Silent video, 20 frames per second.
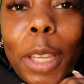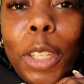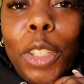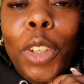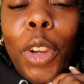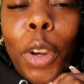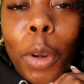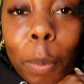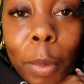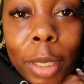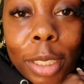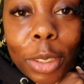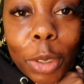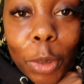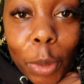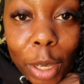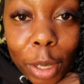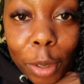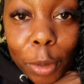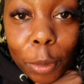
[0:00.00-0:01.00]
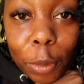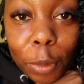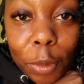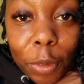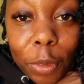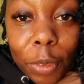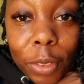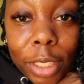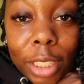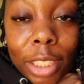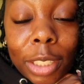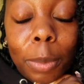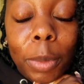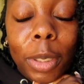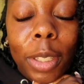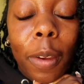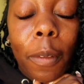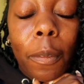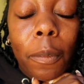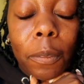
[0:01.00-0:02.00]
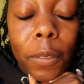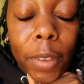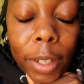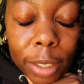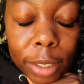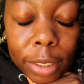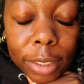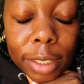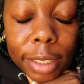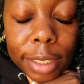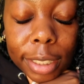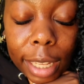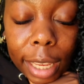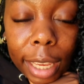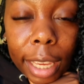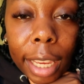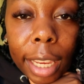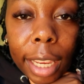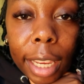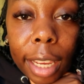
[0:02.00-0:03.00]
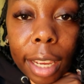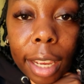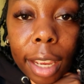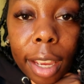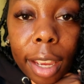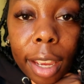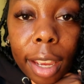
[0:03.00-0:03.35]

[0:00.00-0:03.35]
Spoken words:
Your mental health should be the first thing